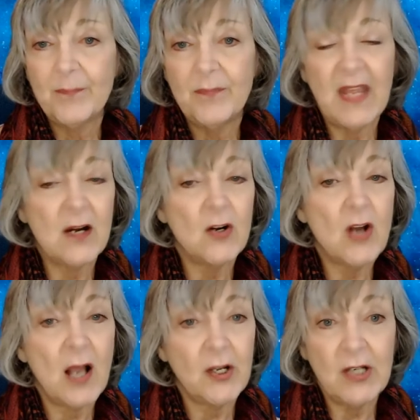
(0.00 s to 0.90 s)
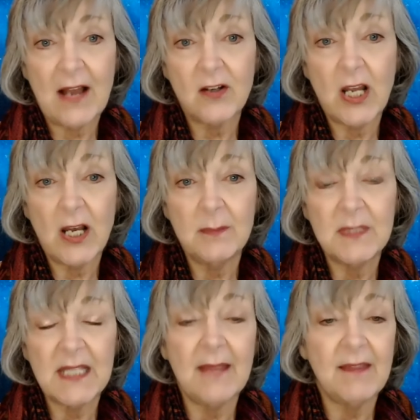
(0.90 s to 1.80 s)
They are not good outcomes.
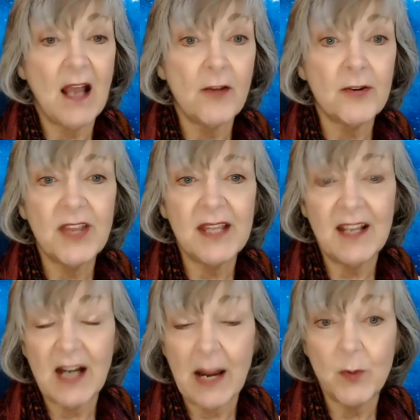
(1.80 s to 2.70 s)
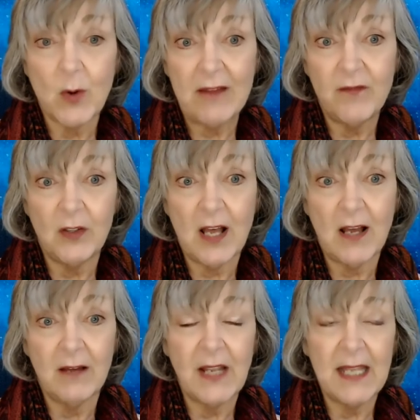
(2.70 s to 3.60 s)
And the other thing that I'm grateful
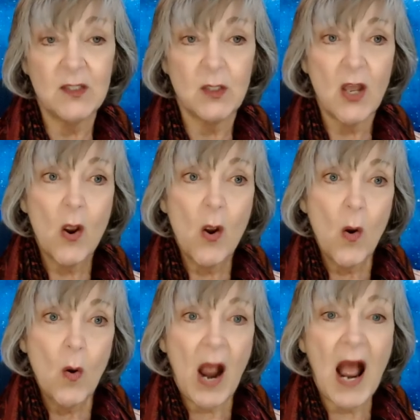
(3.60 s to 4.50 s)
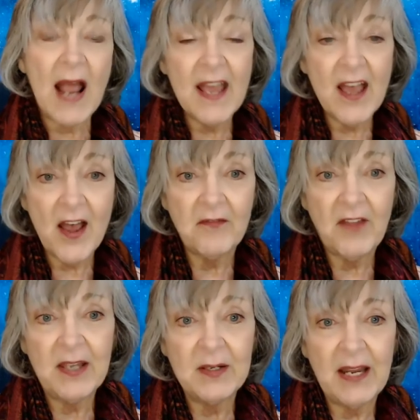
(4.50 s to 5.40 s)
of is I have
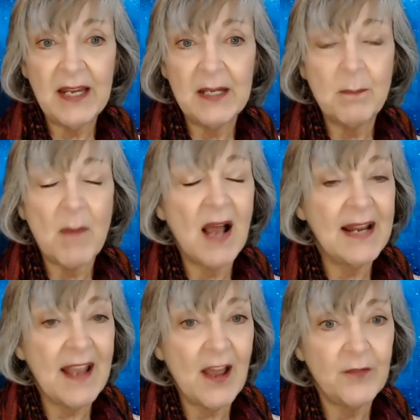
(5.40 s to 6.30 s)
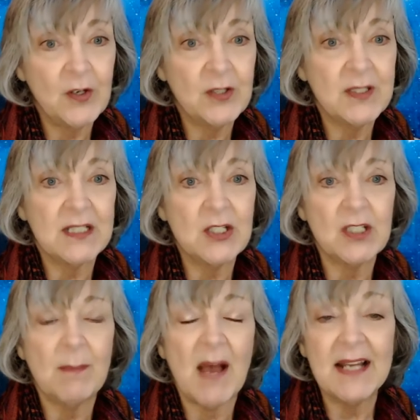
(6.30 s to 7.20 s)
in my efforts and
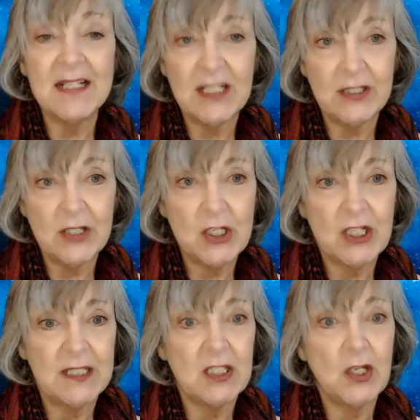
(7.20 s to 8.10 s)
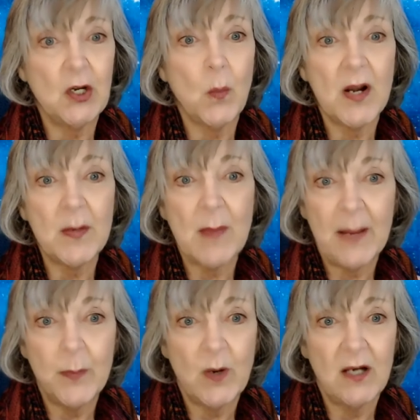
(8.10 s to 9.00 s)
just my diligence, one of my
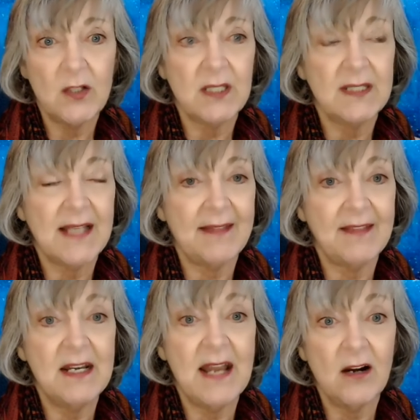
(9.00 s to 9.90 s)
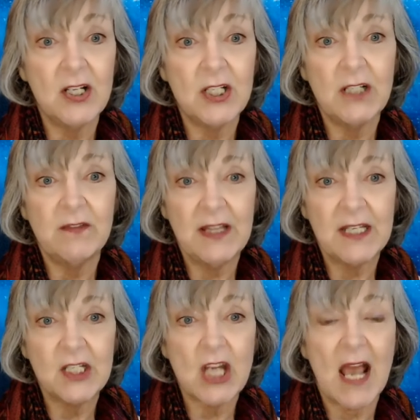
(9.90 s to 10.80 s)
prayers is that the narrative and the
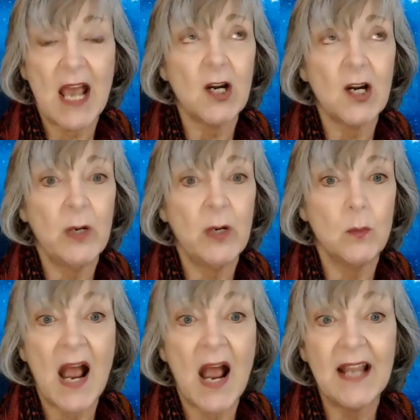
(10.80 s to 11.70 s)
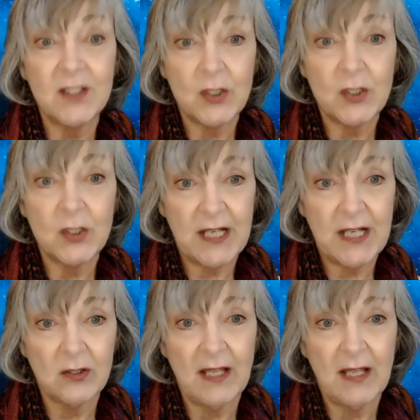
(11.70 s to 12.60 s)
chatter would rise to another
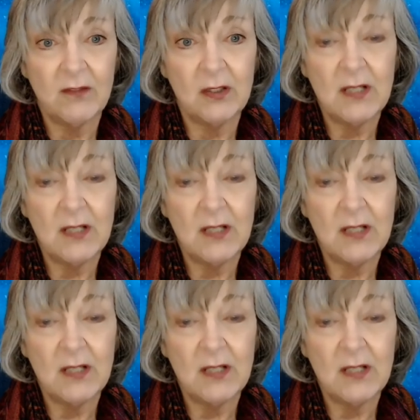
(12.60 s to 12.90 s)
level.